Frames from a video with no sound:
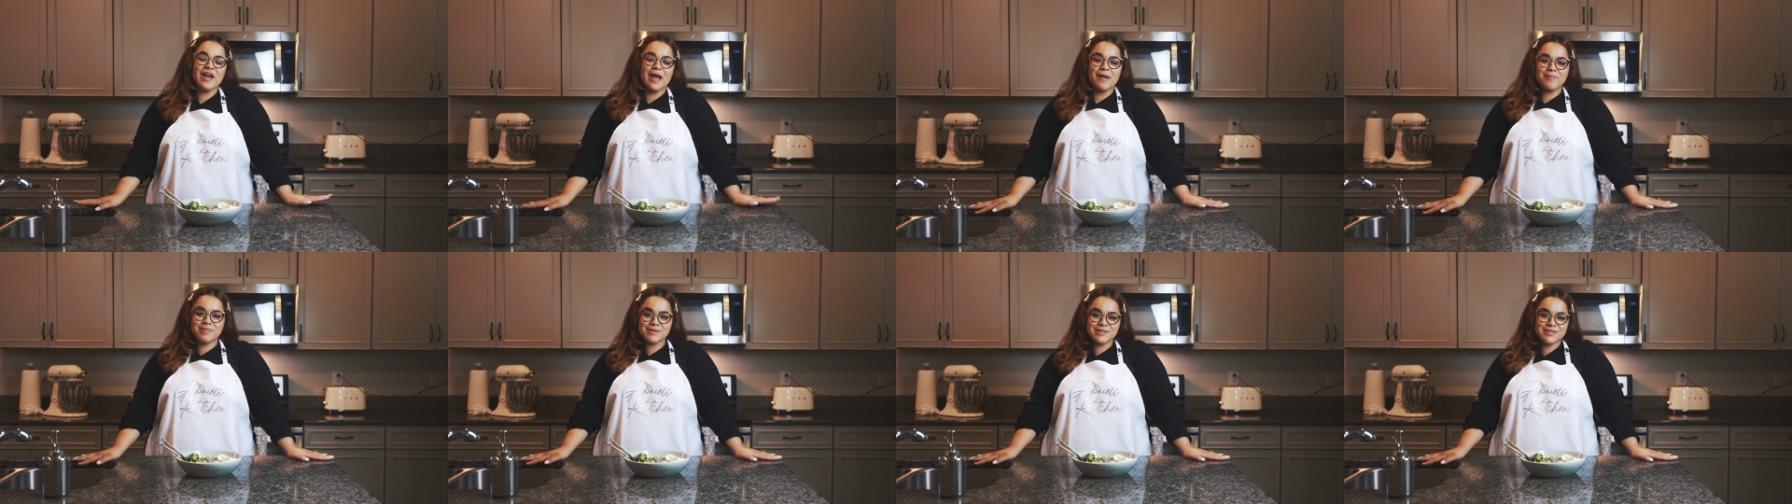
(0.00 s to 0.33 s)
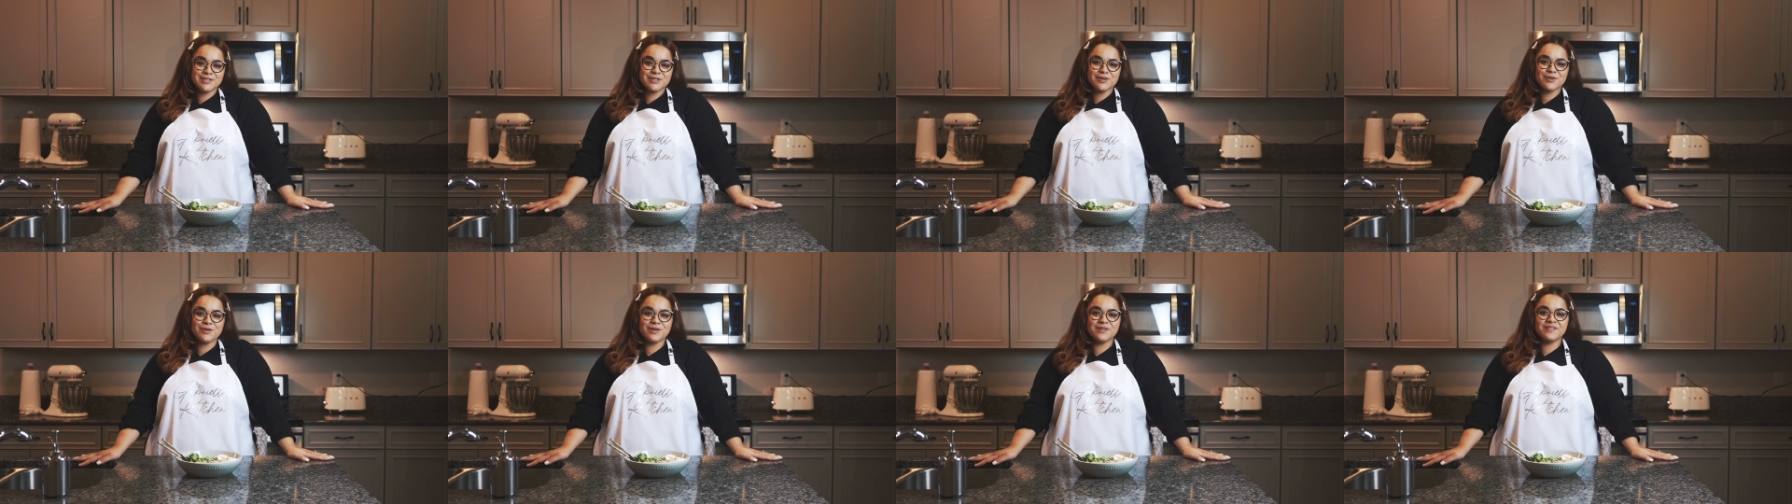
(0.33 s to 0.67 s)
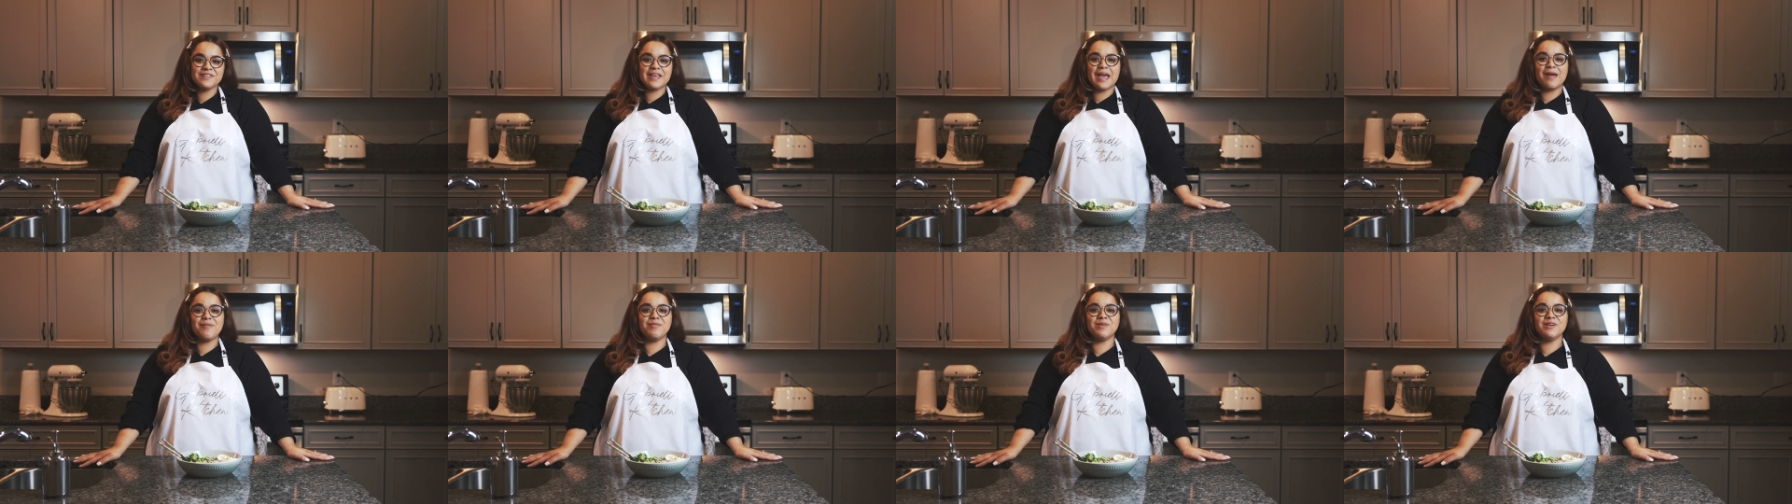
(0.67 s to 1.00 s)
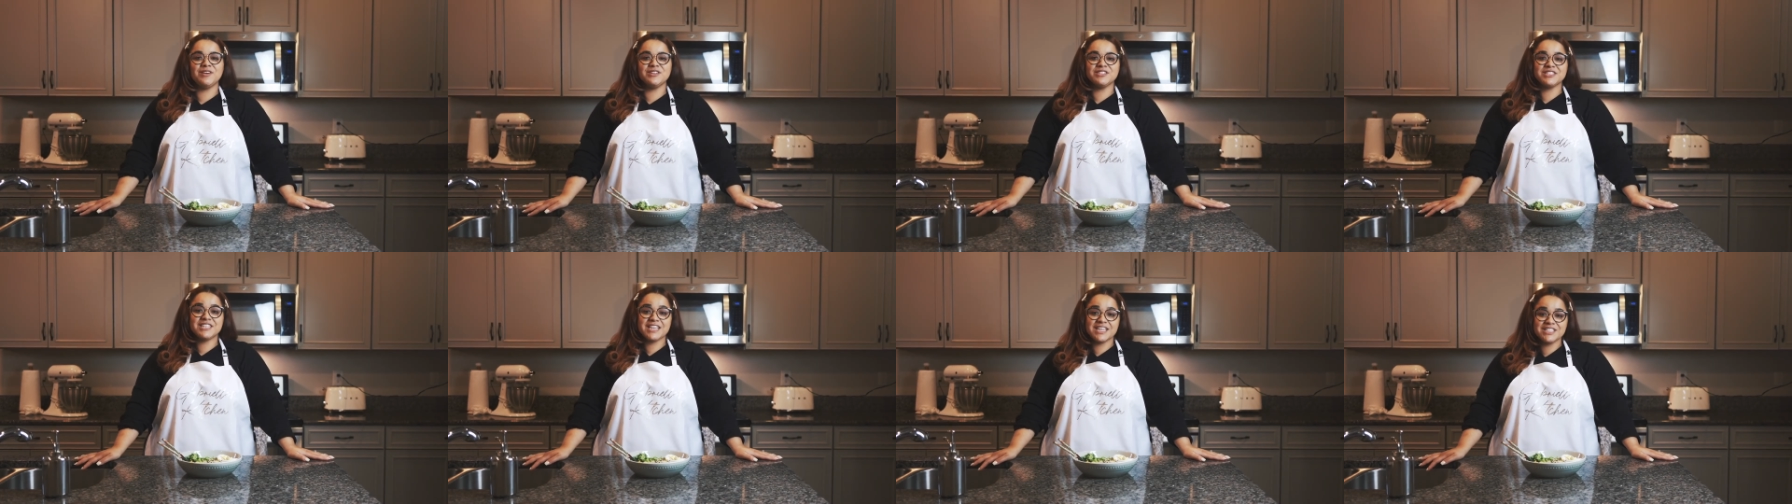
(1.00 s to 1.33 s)
episode of
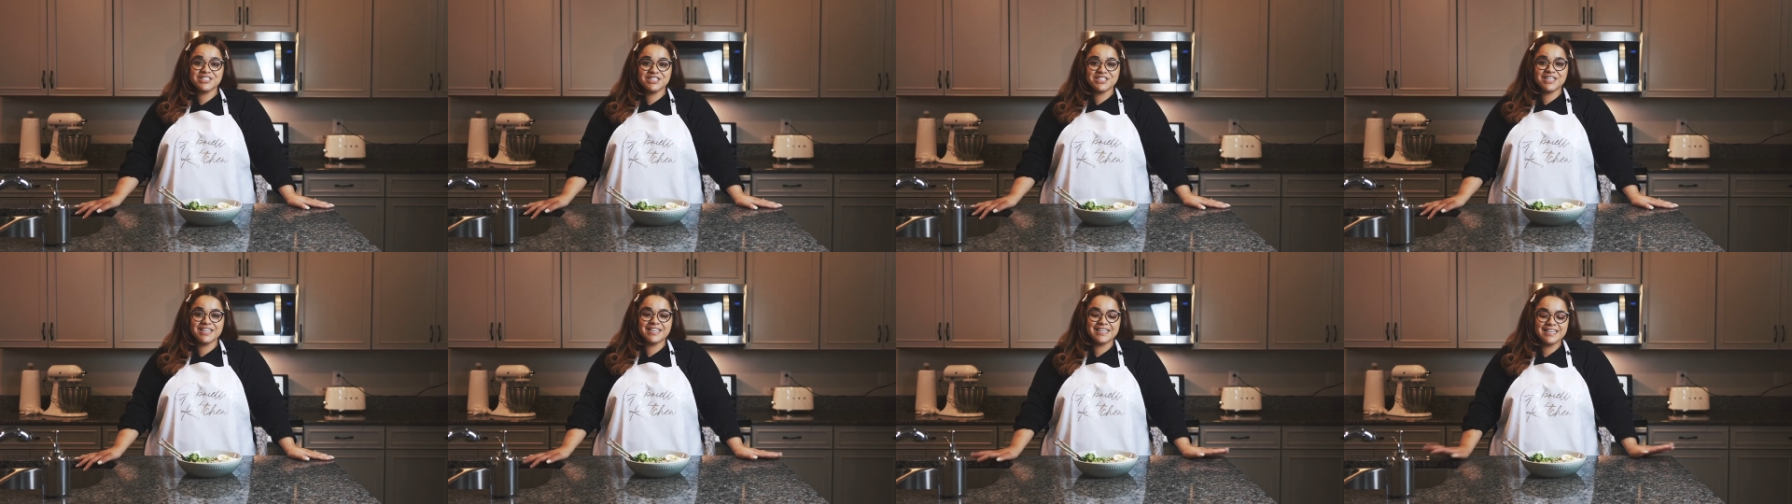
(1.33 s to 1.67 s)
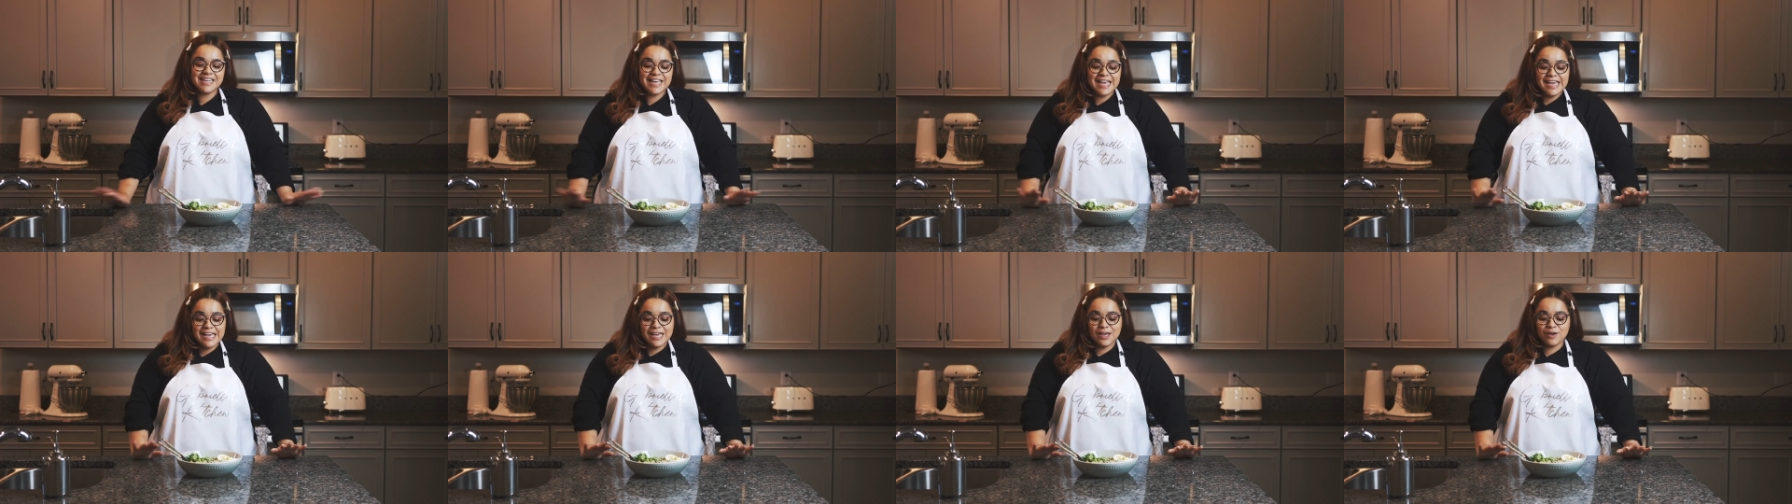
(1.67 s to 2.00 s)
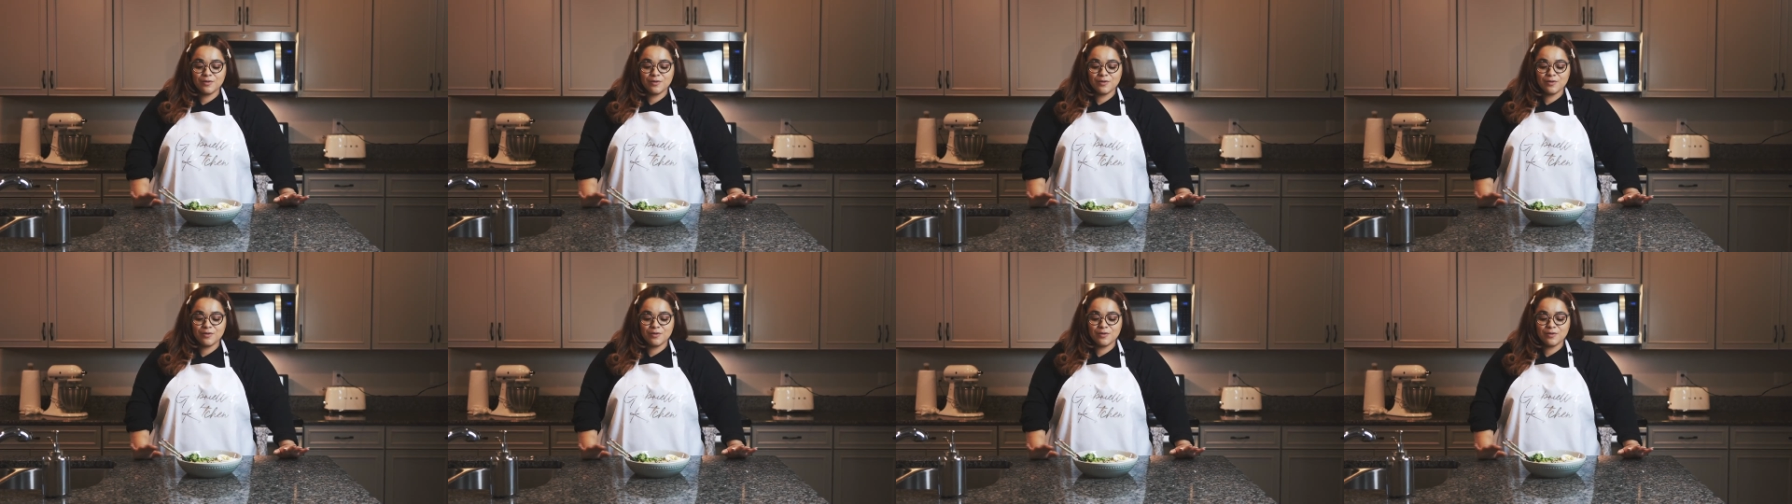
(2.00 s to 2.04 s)
Gabrielle's Kitchen.